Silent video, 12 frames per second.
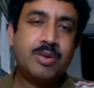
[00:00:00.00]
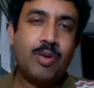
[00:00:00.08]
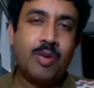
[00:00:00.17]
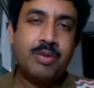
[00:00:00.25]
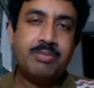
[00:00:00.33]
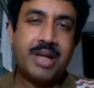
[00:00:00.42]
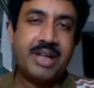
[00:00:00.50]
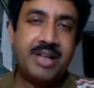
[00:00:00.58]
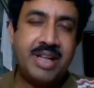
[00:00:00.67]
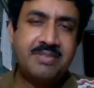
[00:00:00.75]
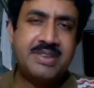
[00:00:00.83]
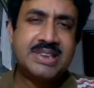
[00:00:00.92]
whole brain,
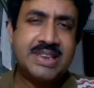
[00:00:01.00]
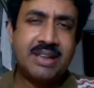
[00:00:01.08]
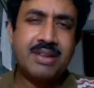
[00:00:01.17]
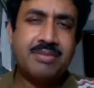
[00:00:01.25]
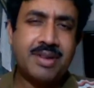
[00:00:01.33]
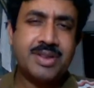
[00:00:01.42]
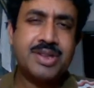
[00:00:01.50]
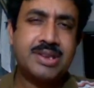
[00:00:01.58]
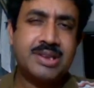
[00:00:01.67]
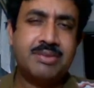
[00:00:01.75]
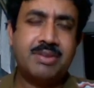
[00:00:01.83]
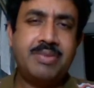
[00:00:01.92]
every single
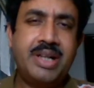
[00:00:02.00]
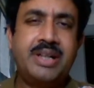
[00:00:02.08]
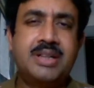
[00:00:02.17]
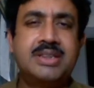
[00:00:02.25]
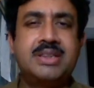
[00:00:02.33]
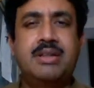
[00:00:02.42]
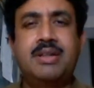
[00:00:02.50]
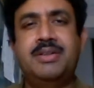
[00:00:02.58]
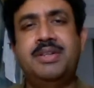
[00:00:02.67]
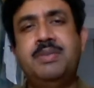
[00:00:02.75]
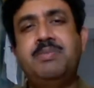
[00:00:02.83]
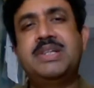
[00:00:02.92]
functions of the brain are
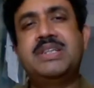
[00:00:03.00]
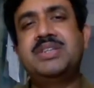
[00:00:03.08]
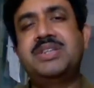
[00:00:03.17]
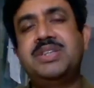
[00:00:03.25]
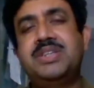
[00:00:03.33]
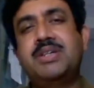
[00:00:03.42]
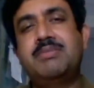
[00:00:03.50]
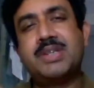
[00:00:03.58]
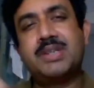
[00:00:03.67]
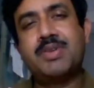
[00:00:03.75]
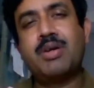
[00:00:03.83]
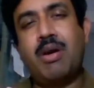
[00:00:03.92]
represented in terms
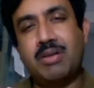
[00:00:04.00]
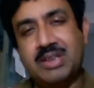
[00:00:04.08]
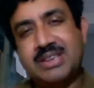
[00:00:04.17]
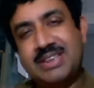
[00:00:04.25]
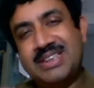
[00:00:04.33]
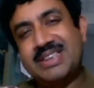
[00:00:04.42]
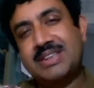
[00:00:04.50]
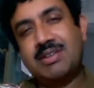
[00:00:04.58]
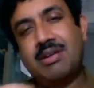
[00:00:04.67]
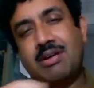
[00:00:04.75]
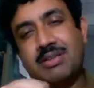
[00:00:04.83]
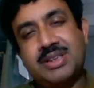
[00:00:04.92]
of clocks, nested
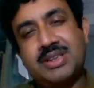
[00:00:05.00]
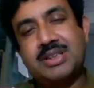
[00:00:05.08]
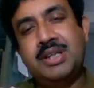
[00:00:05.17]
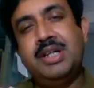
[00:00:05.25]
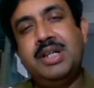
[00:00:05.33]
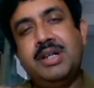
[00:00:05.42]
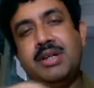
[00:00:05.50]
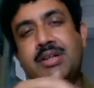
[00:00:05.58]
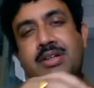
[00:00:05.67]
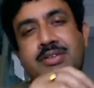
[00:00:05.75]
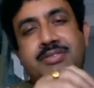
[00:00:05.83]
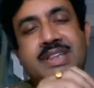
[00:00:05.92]
clocks
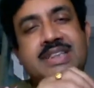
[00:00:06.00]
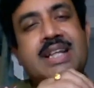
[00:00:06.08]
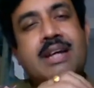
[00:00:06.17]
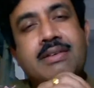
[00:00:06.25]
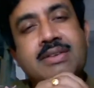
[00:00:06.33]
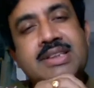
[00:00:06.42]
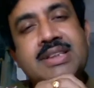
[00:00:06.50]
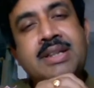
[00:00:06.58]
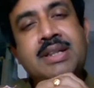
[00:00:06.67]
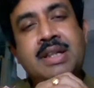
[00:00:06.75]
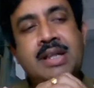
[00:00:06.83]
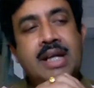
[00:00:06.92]
or fetch cycles.
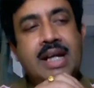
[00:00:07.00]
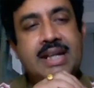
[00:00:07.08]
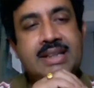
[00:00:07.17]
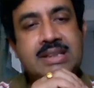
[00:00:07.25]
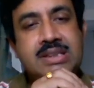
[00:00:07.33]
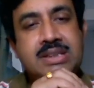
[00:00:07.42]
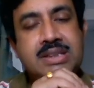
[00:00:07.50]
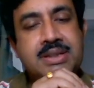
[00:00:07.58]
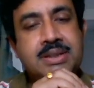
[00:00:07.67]
And